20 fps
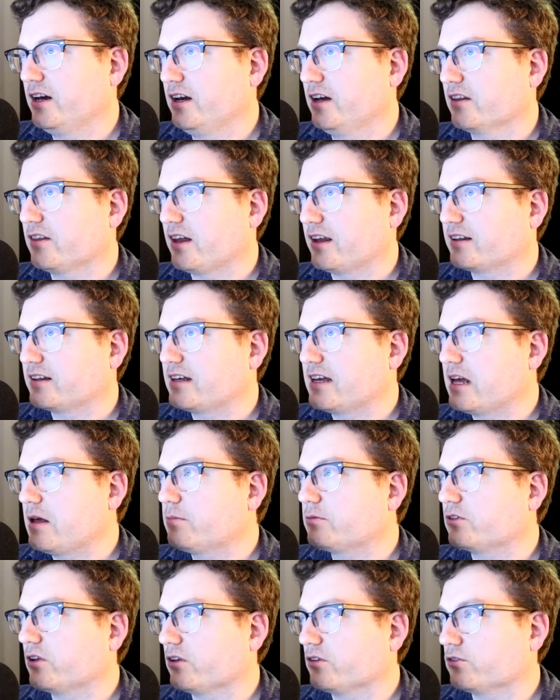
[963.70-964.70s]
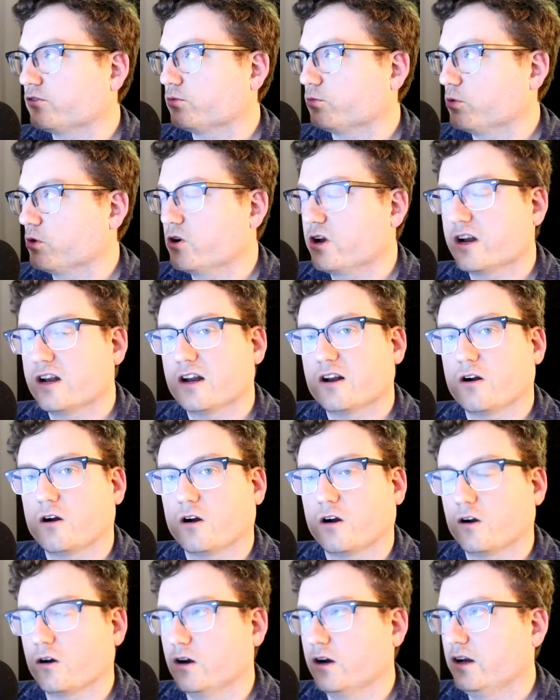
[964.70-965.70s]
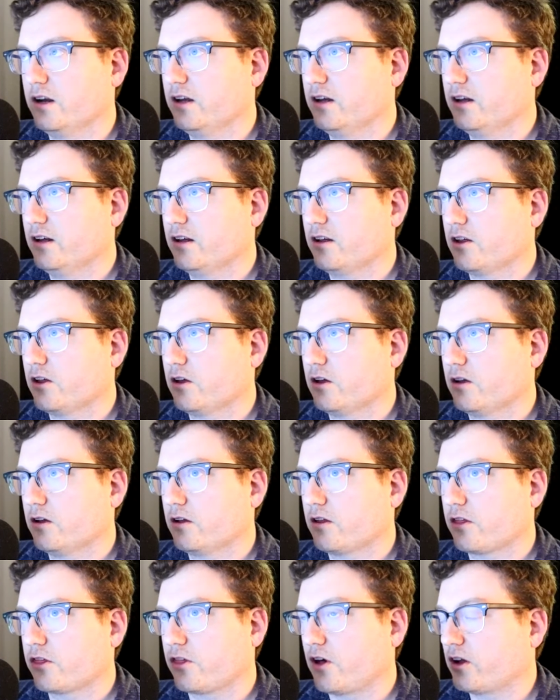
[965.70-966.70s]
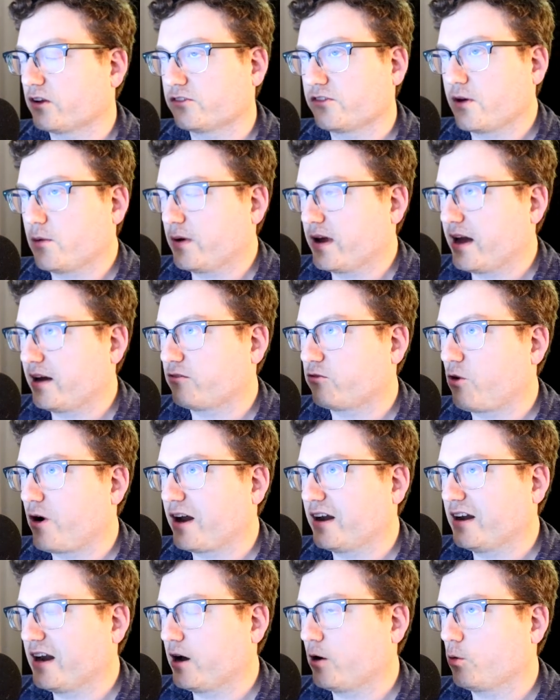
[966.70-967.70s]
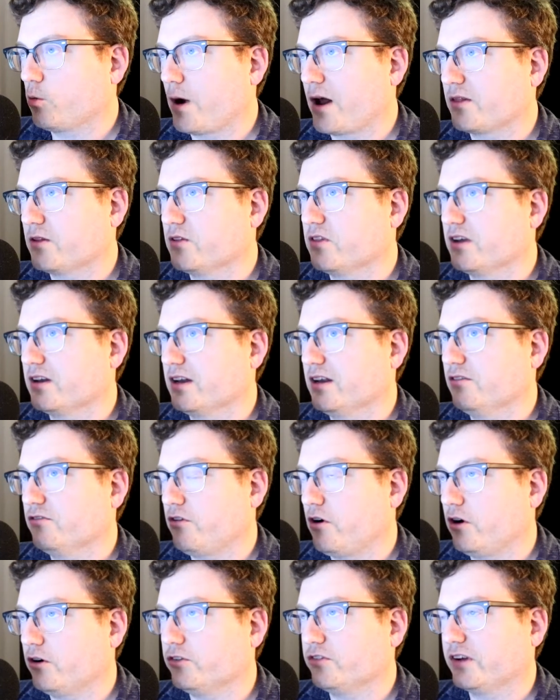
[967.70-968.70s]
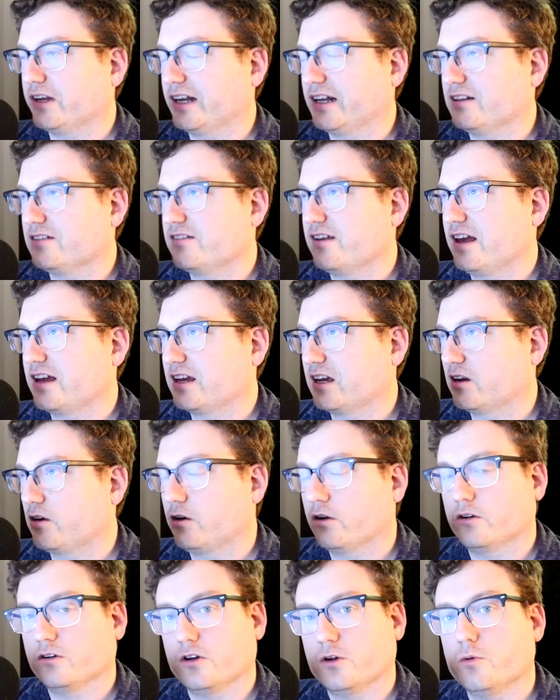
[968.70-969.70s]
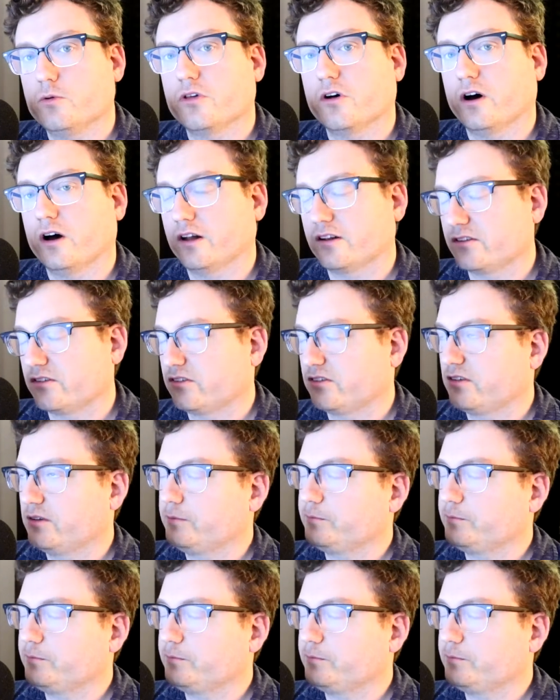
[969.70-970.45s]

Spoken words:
that keeps us rooted in our thoughts that we have right now rather than evolving and taking on new thoughts.